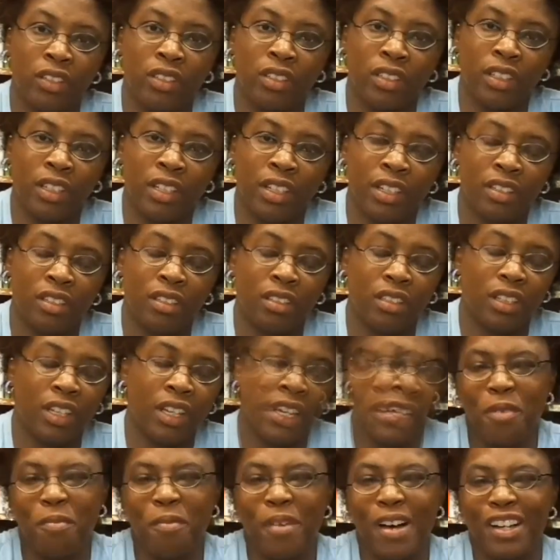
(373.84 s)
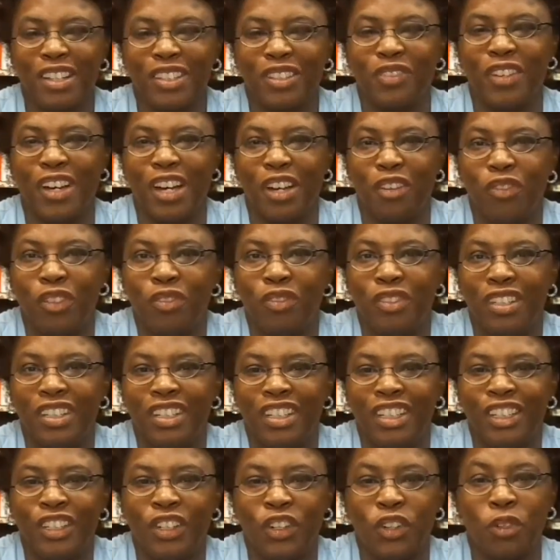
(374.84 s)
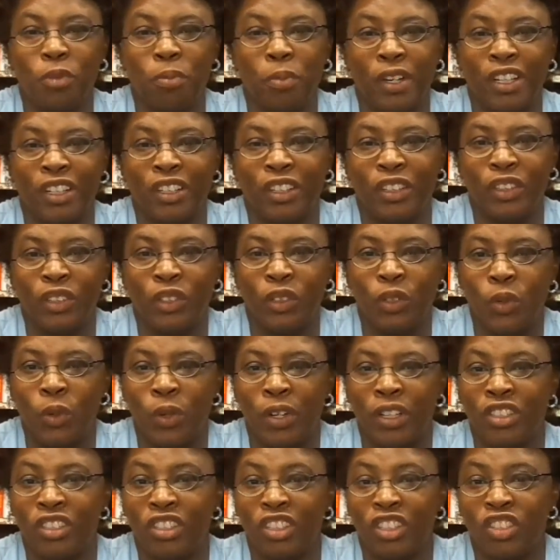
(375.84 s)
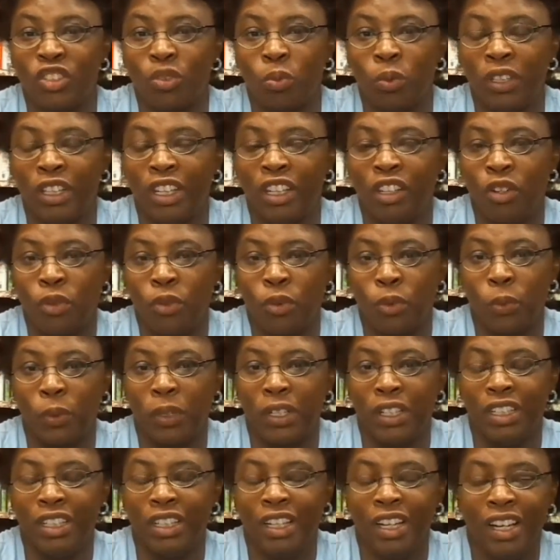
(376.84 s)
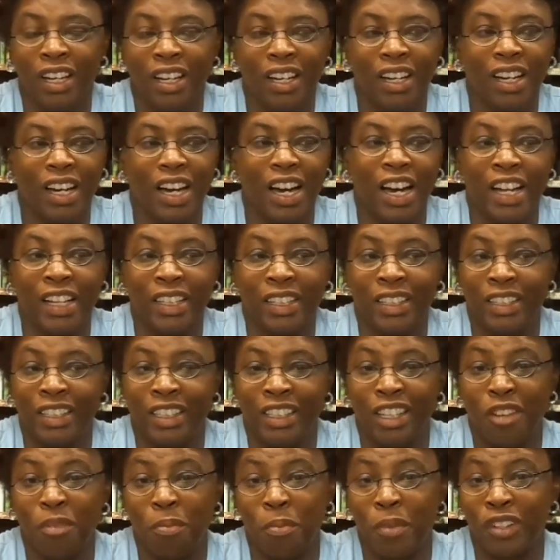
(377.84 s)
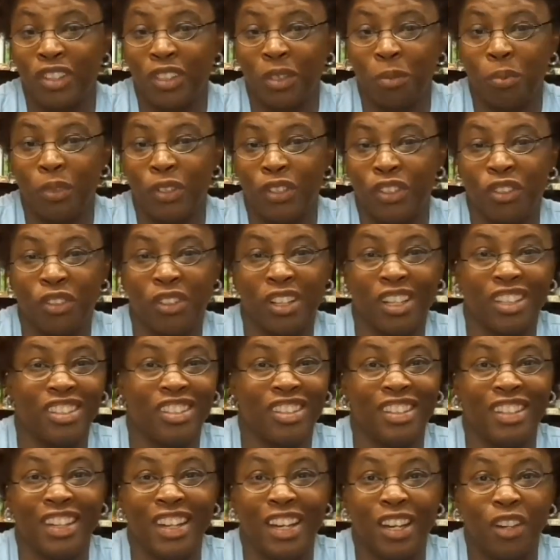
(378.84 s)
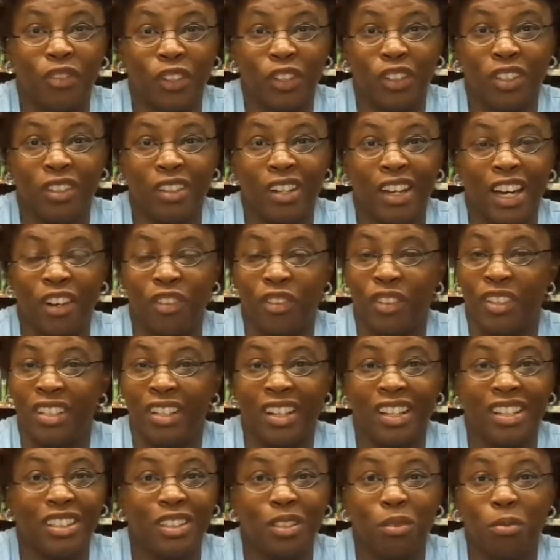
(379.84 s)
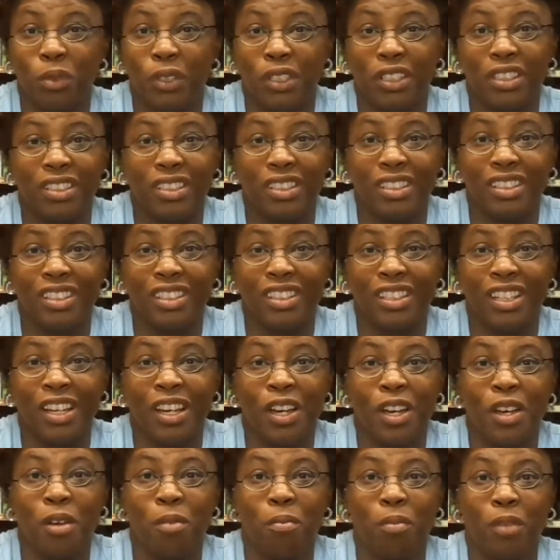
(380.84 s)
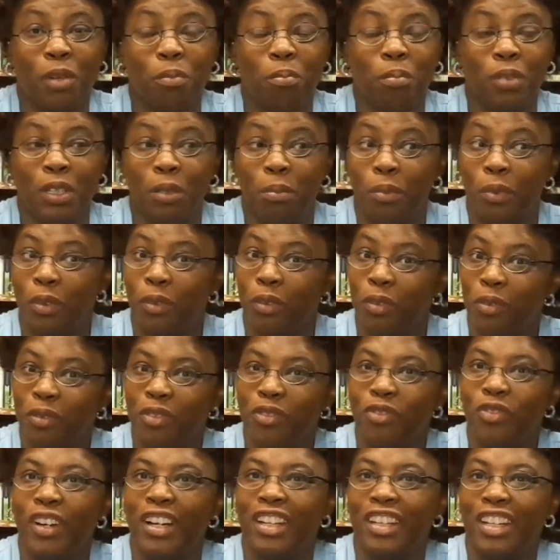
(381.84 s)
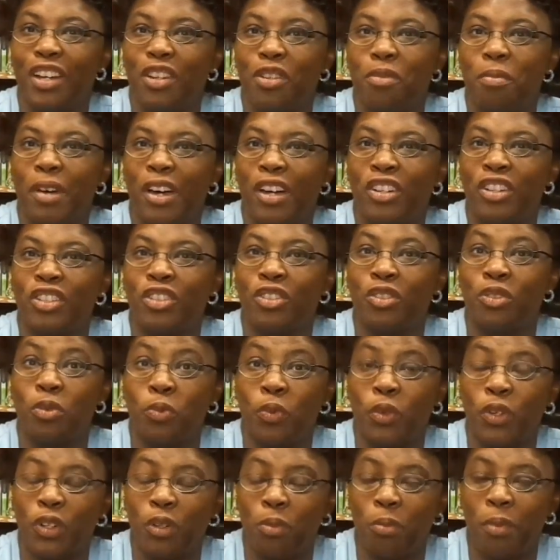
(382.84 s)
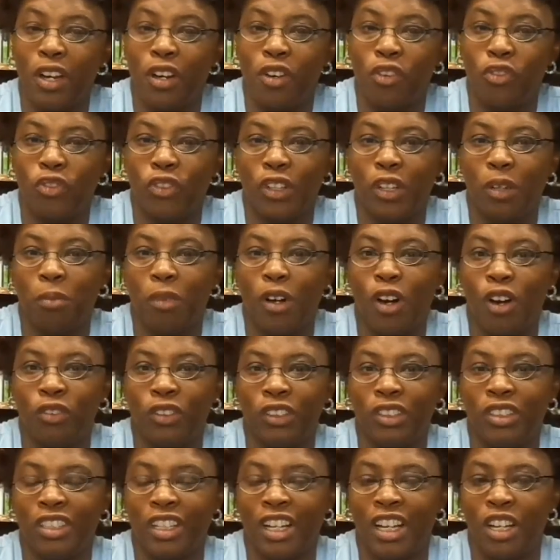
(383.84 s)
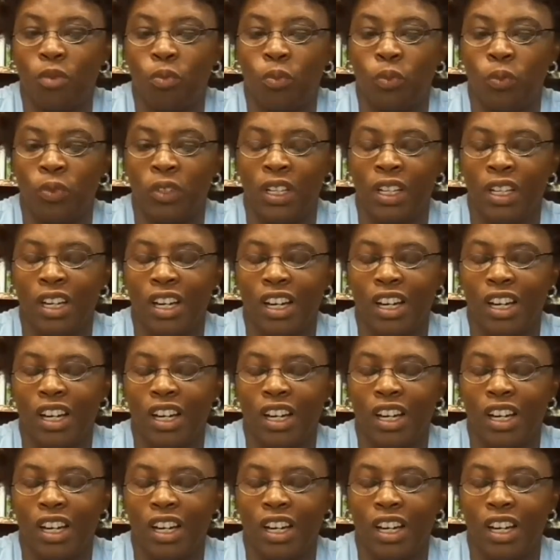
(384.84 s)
to us. P.O. Box 515, Urbana, Illinois 61803. Oddly enough, Books the Prisoner has never advertised in prisons, but people find out about us through word of mouth. Oftentimes,